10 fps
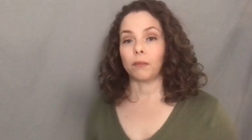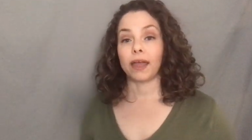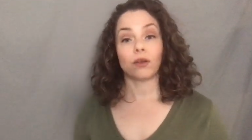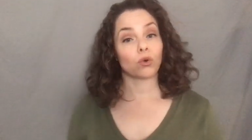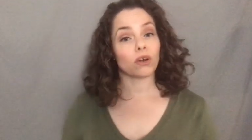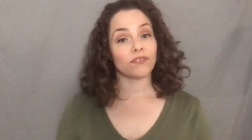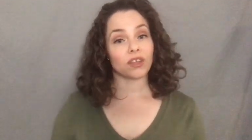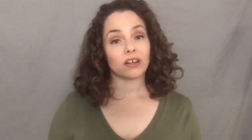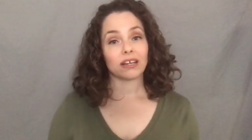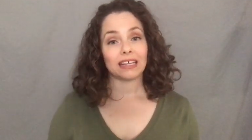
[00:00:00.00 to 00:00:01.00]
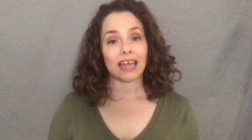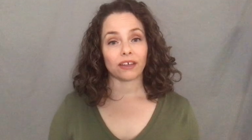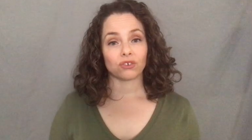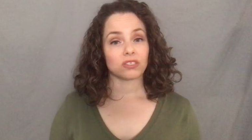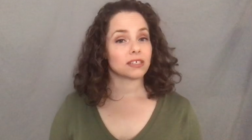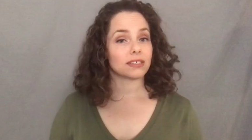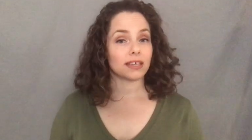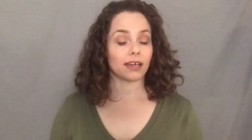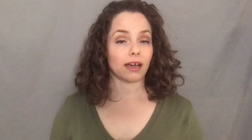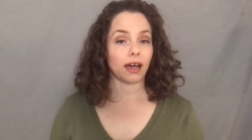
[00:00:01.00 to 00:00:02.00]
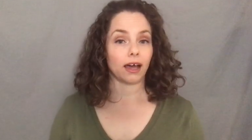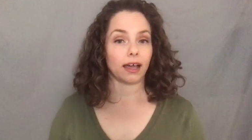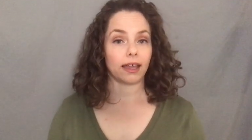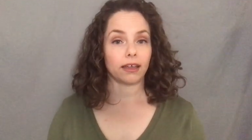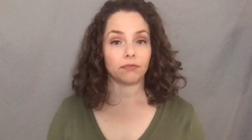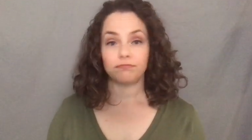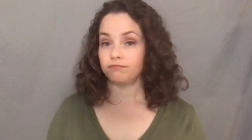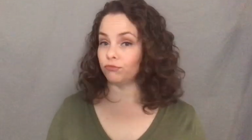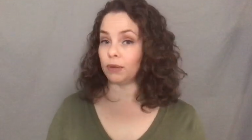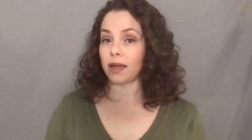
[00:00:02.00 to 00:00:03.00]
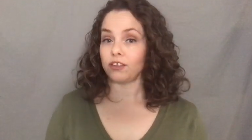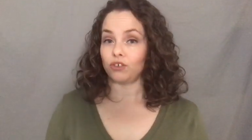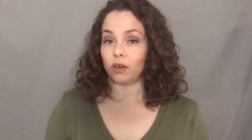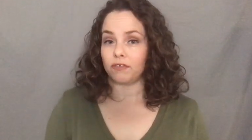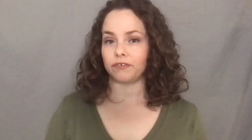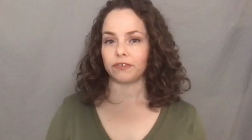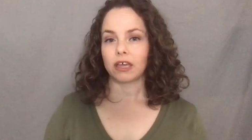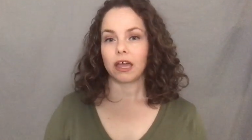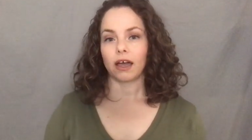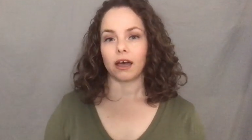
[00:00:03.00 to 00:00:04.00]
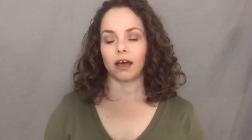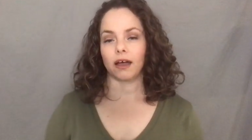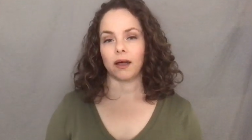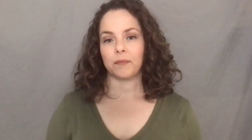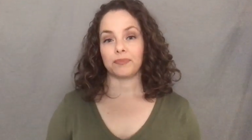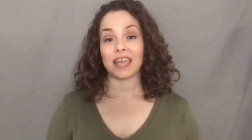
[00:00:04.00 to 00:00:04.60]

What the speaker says: and or if there are any actresses that I remind you of.